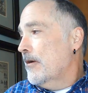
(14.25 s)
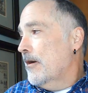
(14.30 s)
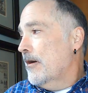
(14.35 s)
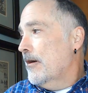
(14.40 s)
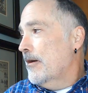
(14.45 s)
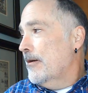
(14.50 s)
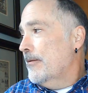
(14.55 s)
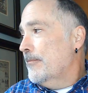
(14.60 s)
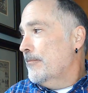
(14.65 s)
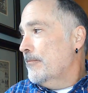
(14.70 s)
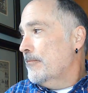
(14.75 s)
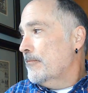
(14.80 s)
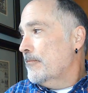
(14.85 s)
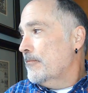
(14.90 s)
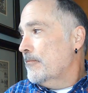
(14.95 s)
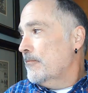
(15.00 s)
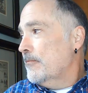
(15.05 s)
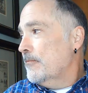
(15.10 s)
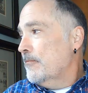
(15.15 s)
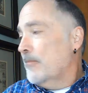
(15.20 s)
um,
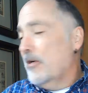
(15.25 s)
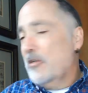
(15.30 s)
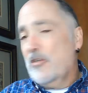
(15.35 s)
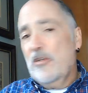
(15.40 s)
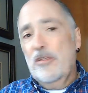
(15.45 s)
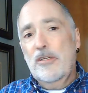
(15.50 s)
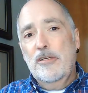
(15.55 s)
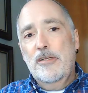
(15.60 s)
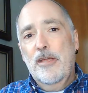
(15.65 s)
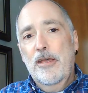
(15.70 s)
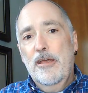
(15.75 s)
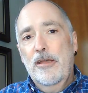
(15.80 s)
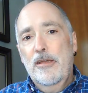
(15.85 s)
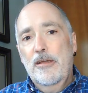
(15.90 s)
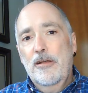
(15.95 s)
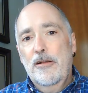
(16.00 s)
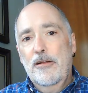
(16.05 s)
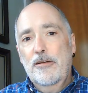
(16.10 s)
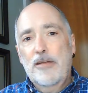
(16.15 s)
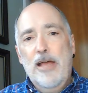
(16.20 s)
much of the
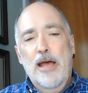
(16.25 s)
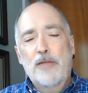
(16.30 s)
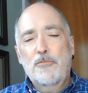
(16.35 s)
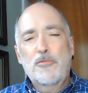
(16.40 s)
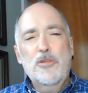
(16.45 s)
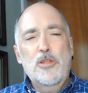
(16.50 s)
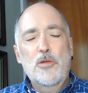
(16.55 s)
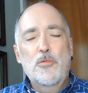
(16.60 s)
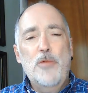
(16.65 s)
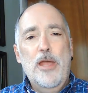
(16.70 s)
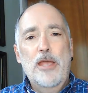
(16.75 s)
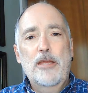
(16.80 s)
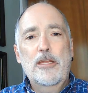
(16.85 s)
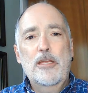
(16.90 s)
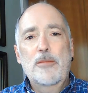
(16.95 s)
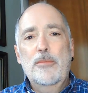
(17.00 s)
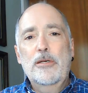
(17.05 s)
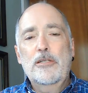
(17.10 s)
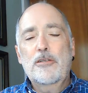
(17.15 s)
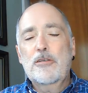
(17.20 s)
day. Not really
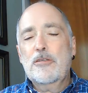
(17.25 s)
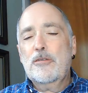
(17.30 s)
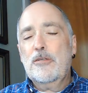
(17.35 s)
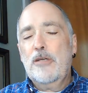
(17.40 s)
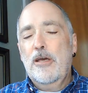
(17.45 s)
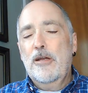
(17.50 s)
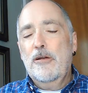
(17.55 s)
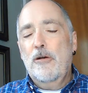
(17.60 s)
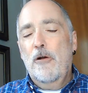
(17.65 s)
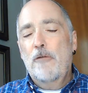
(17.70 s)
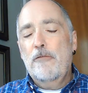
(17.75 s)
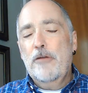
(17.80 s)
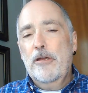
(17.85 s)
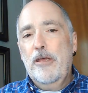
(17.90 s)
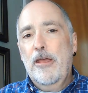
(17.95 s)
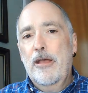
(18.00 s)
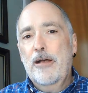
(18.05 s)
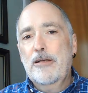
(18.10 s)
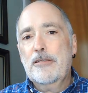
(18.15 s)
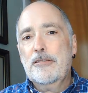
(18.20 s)
rainy, but just kind of
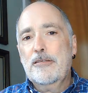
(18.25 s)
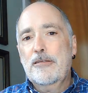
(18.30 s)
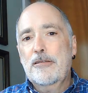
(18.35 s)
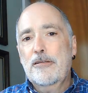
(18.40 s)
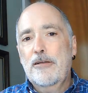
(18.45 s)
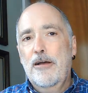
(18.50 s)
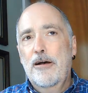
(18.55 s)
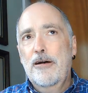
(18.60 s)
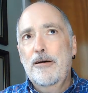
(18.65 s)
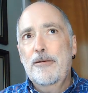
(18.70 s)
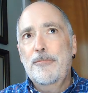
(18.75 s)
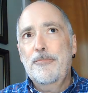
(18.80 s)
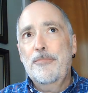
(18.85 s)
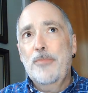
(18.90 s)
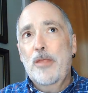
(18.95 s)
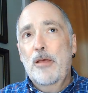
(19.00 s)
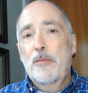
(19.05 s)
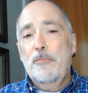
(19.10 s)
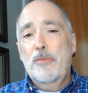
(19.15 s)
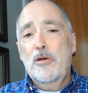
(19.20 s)
overcast, uh,
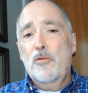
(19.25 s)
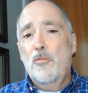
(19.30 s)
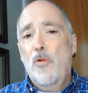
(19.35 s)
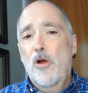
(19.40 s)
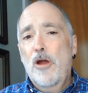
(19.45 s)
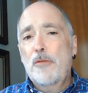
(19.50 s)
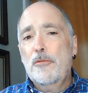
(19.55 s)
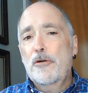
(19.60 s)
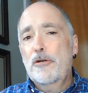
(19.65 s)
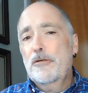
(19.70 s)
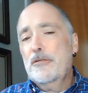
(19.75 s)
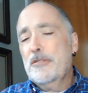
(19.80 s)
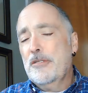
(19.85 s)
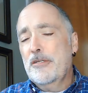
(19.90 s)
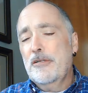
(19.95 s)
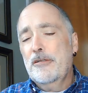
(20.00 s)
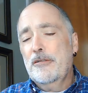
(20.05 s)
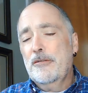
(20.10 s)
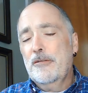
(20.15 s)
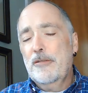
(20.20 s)
but warmer
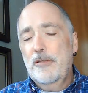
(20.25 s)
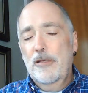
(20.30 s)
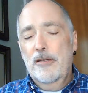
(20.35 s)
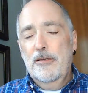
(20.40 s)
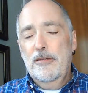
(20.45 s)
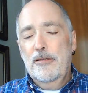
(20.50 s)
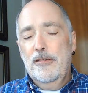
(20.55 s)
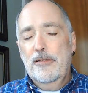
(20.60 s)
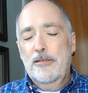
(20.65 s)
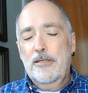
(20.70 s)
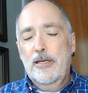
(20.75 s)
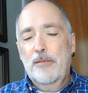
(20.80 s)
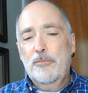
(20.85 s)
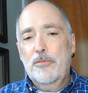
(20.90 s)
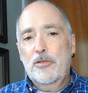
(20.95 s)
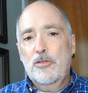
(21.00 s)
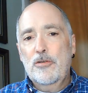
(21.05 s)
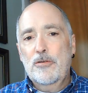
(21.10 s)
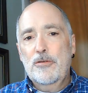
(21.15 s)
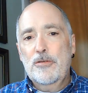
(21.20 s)
still, and the
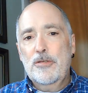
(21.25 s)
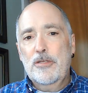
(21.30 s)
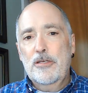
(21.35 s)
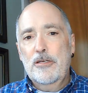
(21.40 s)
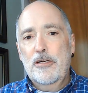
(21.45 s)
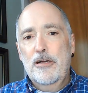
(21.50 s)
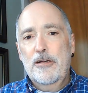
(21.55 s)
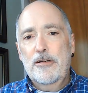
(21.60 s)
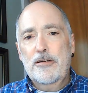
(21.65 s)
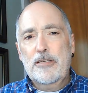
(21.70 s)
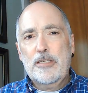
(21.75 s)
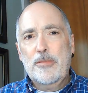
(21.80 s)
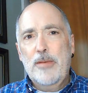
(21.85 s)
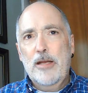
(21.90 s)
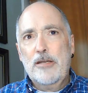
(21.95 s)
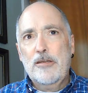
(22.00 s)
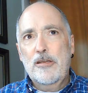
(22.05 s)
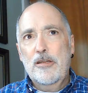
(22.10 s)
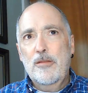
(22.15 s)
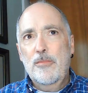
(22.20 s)
temperatures are
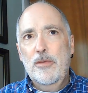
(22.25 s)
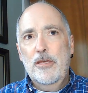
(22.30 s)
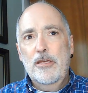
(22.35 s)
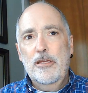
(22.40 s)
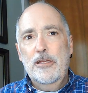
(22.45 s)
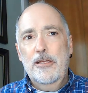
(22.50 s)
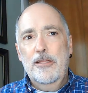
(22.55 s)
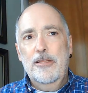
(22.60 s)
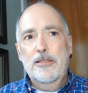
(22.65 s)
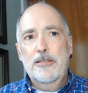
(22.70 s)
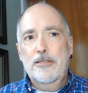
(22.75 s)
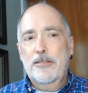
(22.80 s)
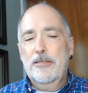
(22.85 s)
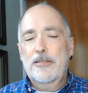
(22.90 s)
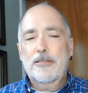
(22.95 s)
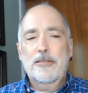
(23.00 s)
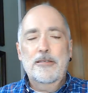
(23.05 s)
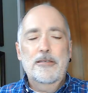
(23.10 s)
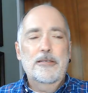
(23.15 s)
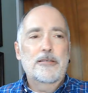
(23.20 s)
expected to be in the
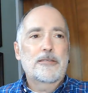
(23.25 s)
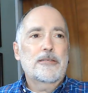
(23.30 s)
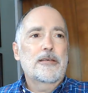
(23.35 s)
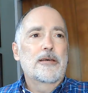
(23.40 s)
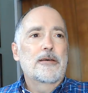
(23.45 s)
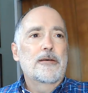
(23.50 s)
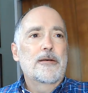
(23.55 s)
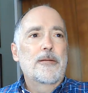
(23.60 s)
60s.